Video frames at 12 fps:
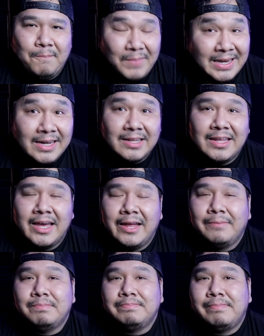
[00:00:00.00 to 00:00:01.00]
Meaning that
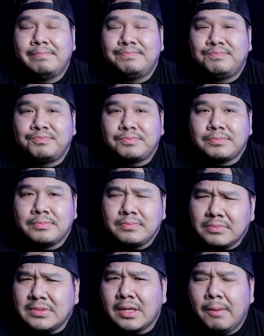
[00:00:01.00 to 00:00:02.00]

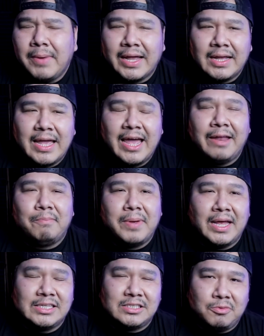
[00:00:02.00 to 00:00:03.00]
my cat
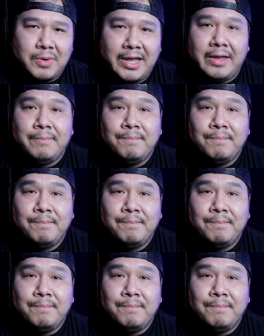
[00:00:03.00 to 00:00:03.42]
passed away.